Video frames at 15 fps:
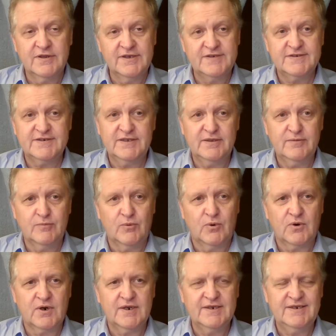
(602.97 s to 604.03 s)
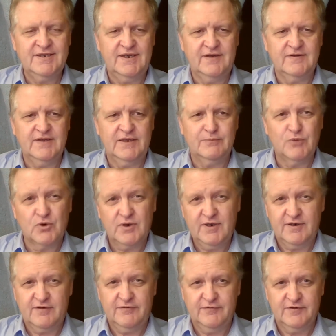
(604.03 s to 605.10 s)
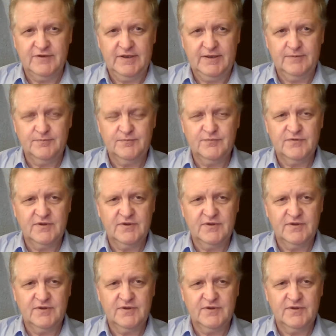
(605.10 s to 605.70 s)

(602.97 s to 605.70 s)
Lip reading: listen more intently, more carefully,